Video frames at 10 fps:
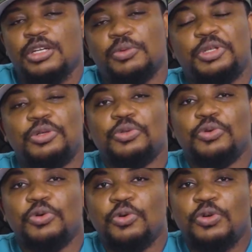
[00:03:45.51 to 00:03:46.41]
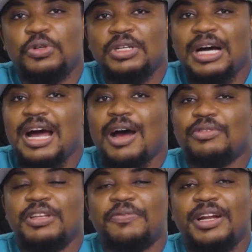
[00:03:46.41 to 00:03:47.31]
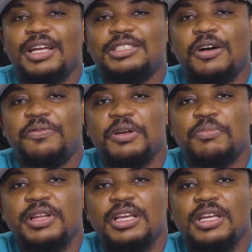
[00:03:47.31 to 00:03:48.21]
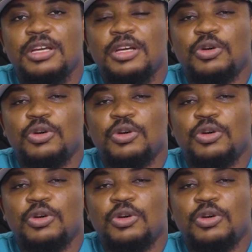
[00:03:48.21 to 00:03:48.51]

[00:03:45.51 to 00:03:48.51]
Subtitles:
We don't know how the financial fair play